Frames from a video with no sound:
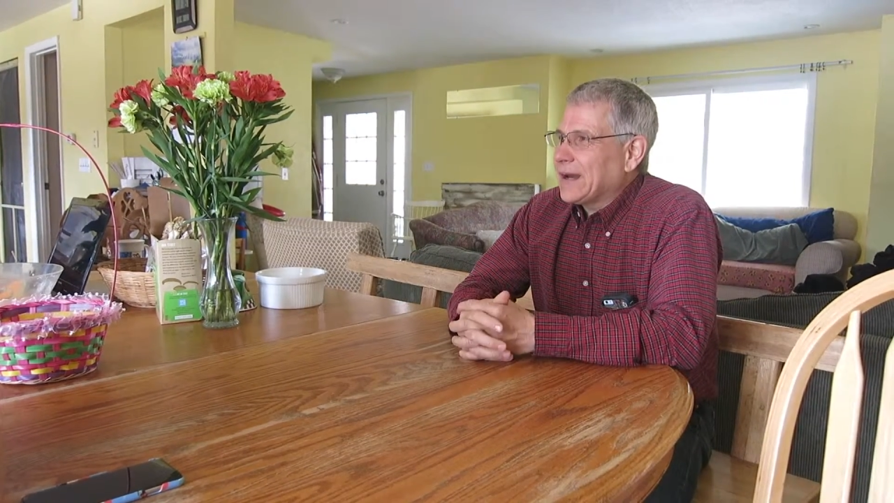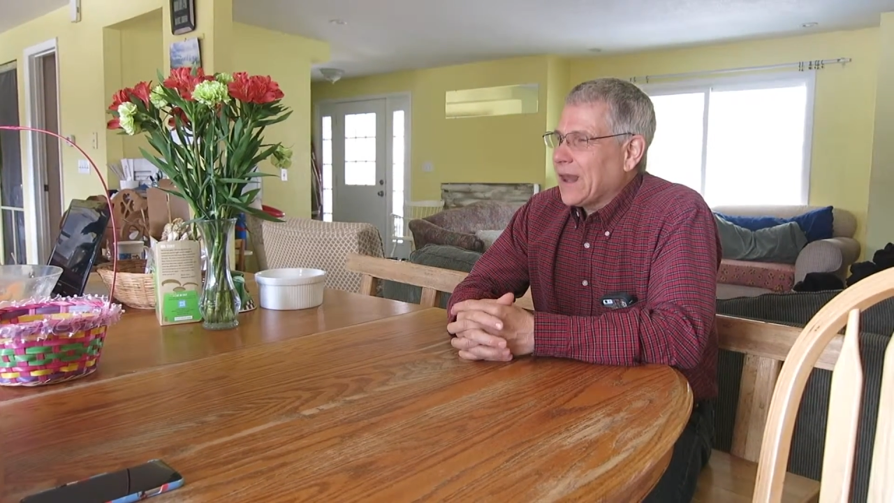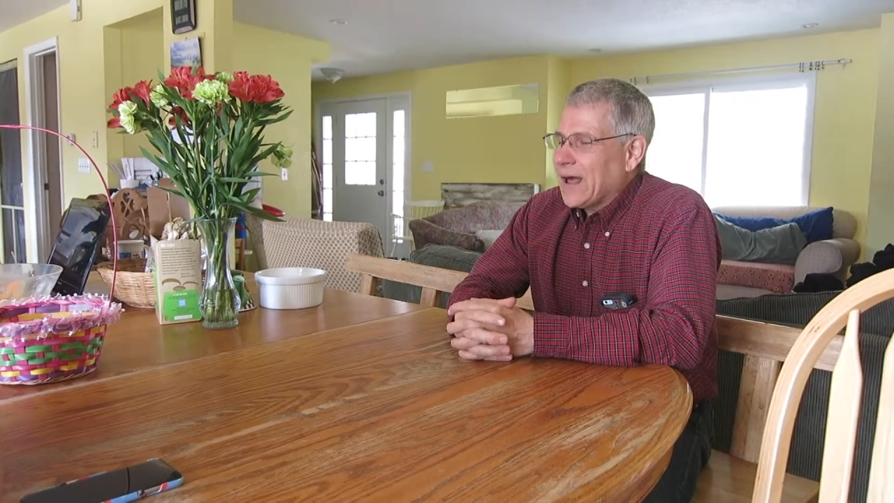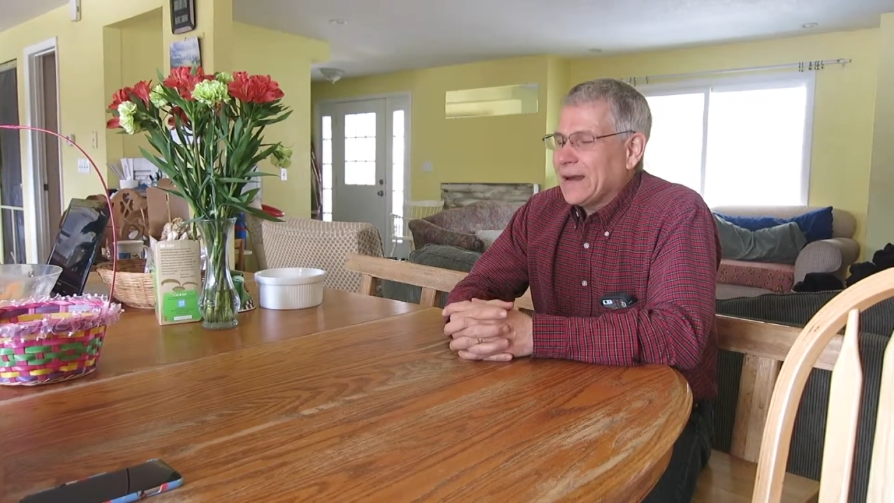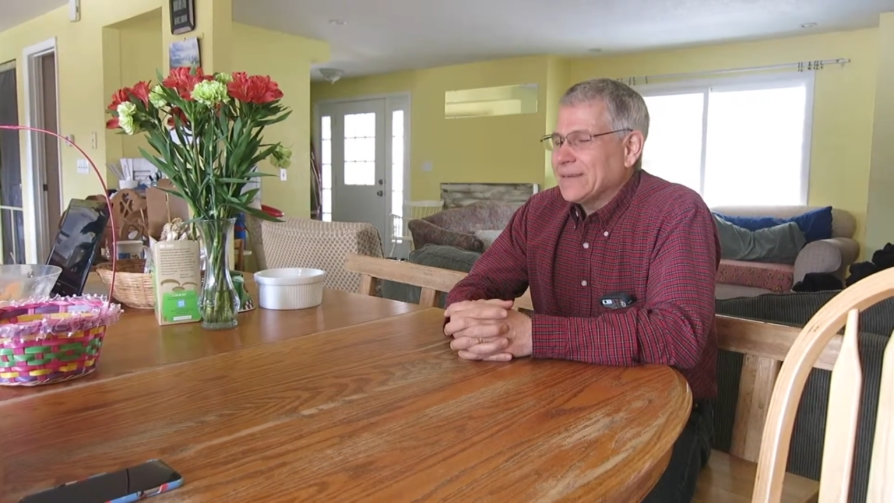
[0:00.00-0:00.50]

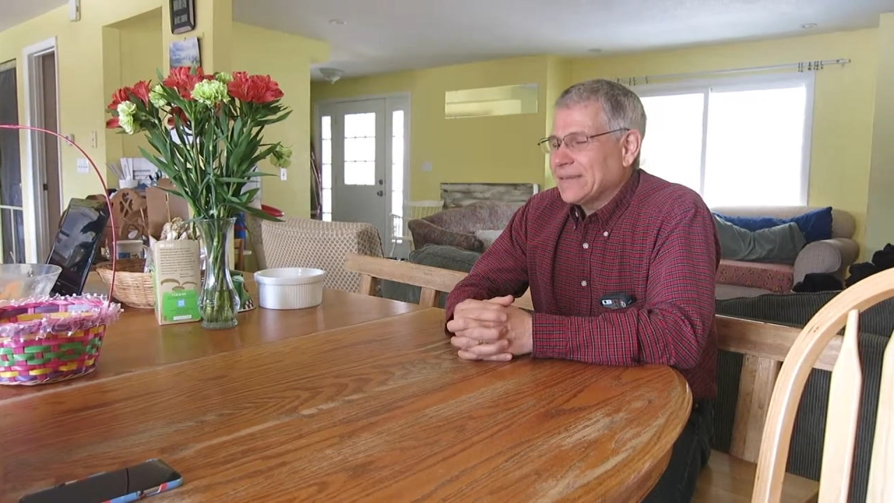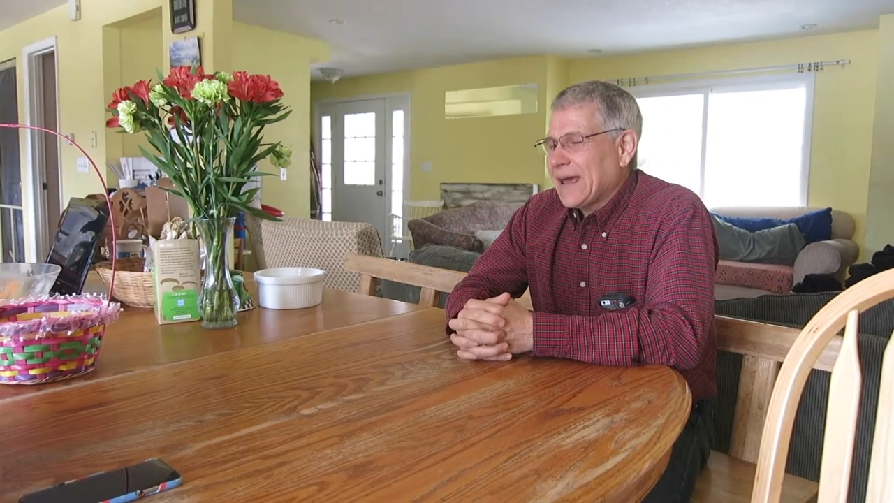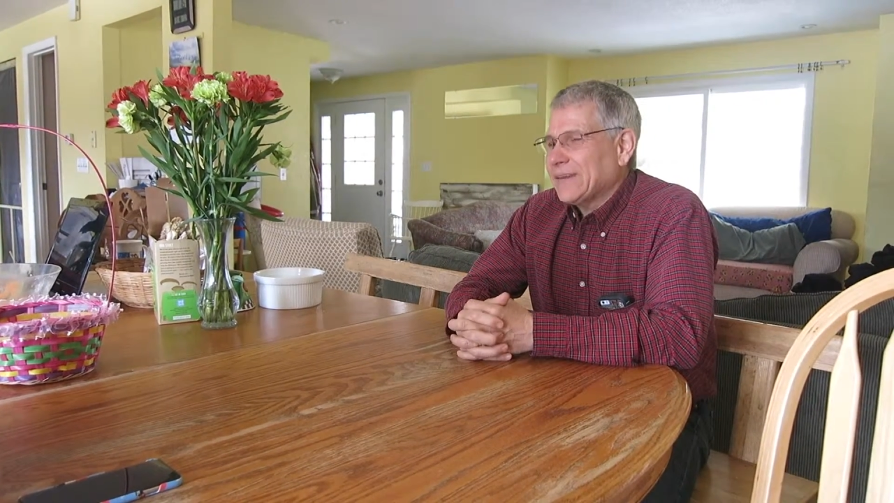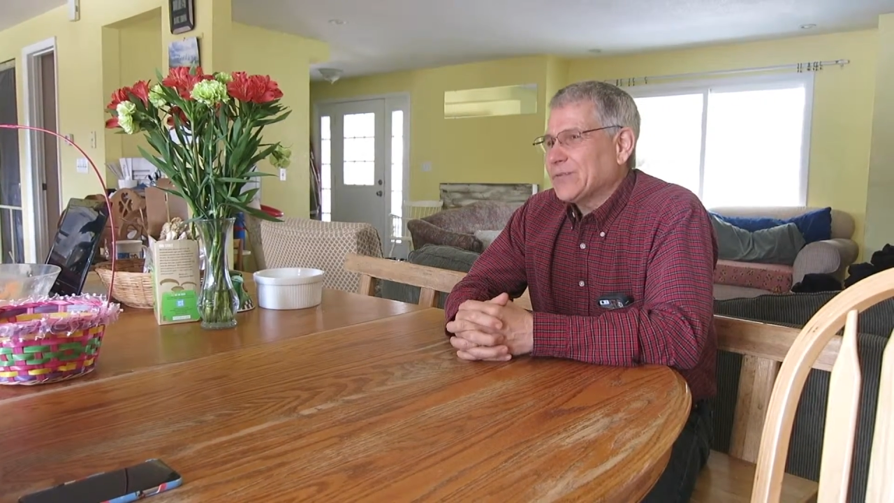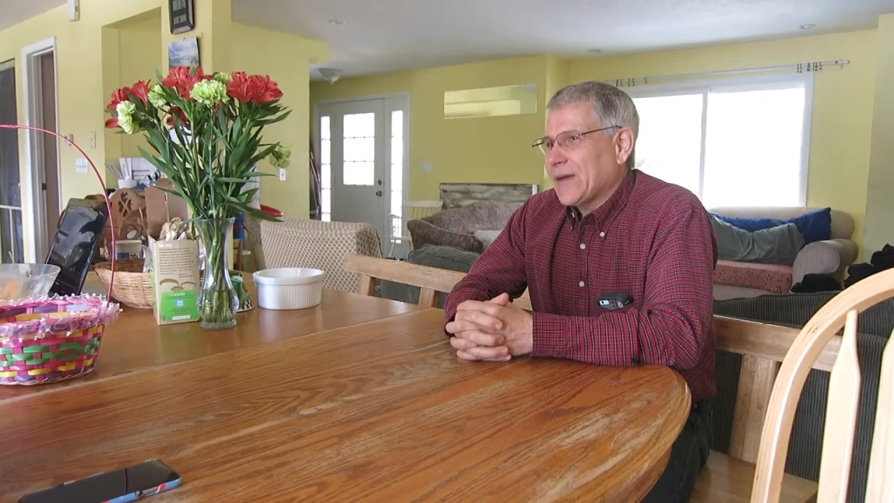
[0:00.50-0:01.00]
lot of
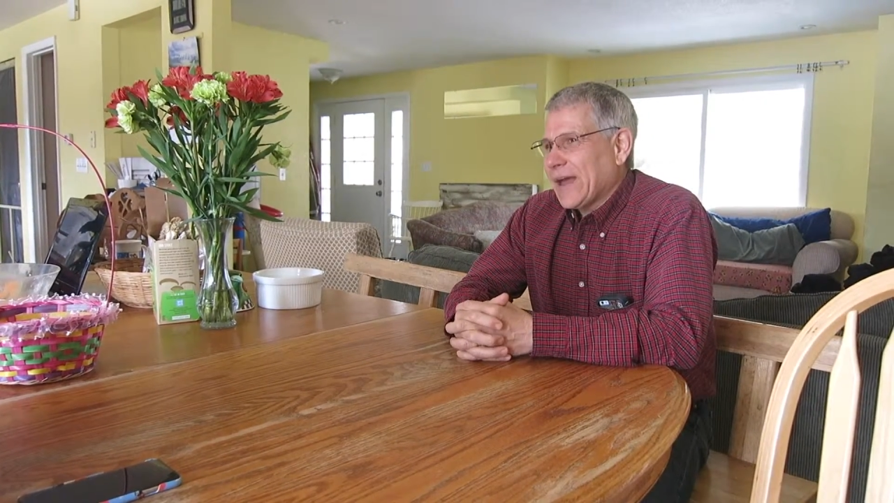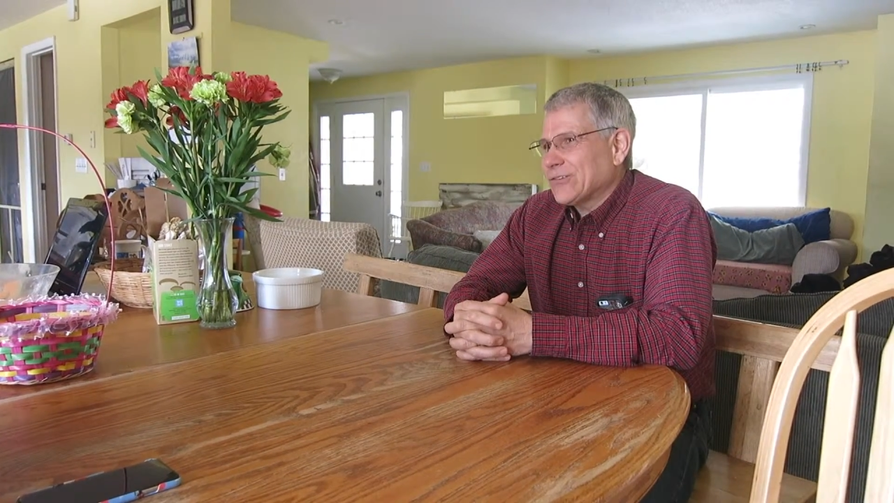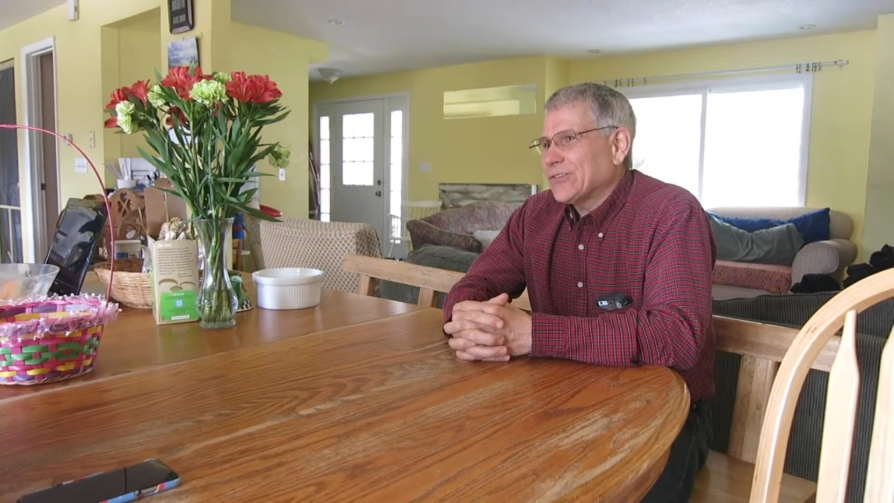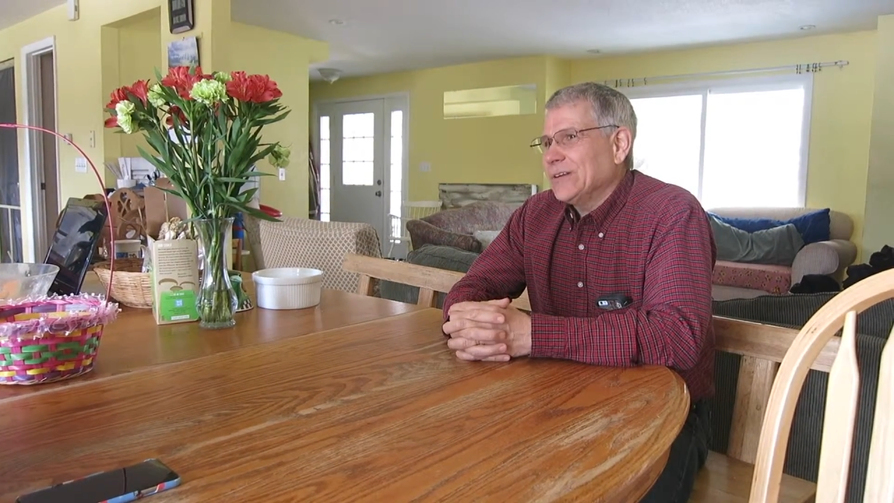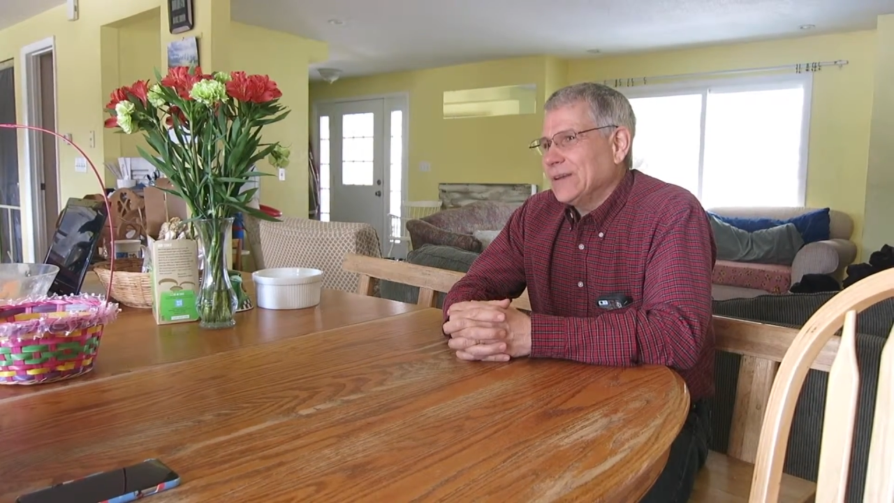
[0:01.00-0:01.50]
satisfaction,